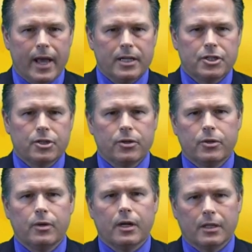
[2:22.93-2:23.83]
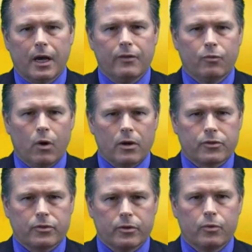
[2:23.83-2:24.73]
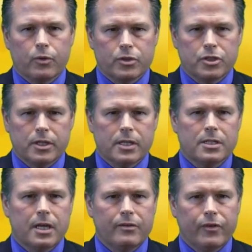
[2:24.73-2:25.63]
and show you a live walkthrough with Gsa